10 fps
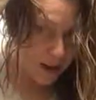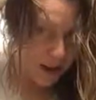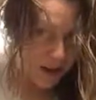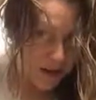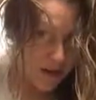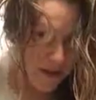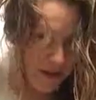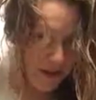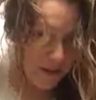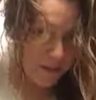and just
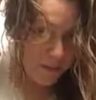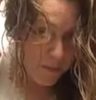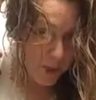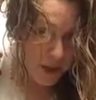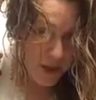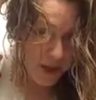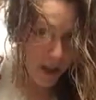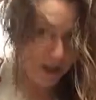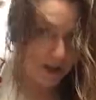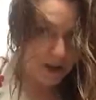
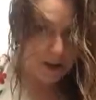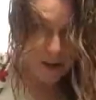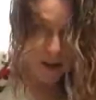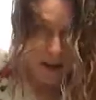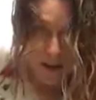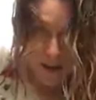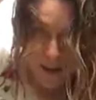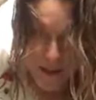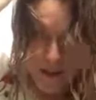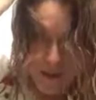pinching it. That's